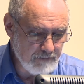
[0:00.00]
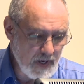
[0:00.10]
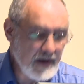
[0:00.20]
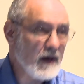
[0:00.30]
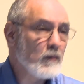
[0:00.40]

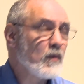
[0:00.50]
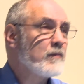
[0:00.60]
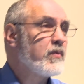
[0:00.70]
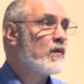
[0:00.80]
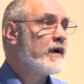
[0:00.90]
At
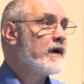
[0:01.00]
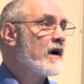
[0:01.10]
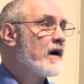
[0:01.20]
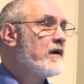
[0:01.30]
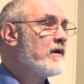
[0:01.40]
one point,
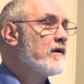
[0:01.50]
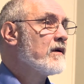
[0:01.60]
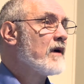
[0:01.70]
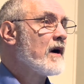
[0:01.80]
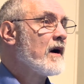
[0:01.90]
I
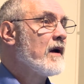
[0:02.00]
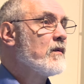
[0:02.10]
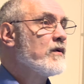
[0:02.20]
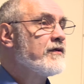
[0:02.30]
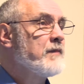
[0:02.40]

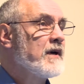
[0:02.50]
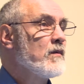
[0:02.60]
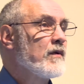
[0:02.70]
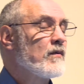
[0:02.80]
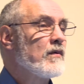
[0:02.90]
was
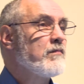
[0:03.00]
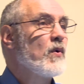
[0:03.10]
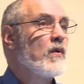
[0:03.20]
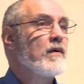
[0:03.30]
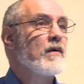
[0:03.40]
speaking with a
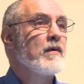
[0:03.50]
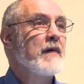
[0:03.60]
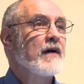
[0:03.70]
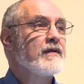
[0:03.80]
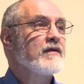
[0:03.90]
reporter
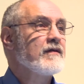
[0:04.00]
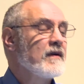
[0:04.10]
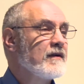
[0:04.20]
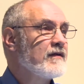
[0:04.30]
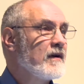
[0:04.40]
about this,
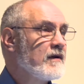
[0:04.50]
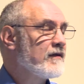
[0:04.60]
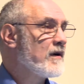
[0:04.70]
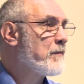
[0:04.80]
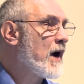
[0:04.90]
and I said,
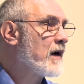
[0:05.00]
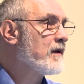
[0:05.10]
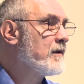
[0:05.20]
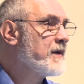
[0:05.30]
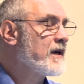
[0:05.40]
it's an
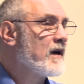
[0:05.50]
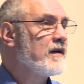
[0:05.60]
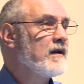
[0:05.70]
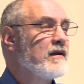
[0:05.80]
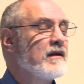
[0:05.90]
apocalyptic
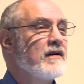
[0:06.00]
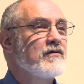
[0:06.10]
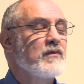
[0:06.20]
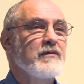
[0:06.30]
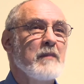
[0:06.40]
hadith, and
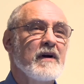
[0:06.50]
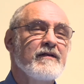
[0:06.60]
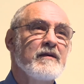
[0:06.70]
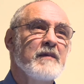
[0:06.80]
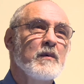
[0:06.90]
his
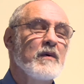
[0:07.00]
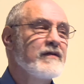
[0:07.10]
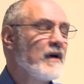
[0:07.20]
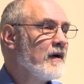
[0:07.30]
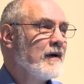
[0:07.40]
response to me
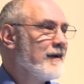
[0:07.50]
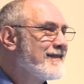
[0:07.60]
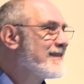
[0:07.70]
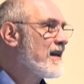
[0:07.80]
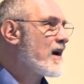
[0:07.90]
was,
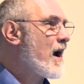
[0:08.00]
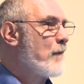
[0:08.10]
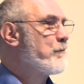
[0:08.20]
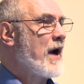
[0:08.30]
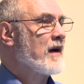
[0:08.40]
it's not an
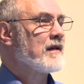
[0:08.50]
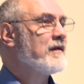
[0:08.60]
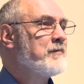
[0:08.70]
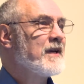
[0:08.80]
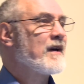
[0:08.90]

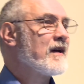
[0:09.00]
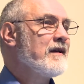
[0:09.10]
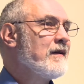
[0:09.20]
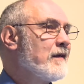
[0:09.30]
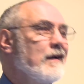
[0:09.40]
apocalyptic
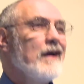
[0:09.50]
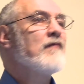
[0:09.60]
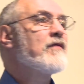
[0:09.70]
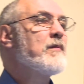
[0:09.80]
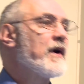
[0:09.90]
hadith,
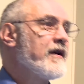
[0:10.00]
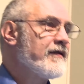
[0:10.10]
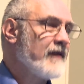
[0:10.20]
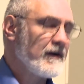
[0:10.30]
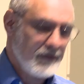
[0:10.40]
everybody
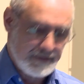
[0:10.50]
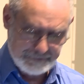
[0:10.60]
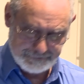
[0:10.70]
says it.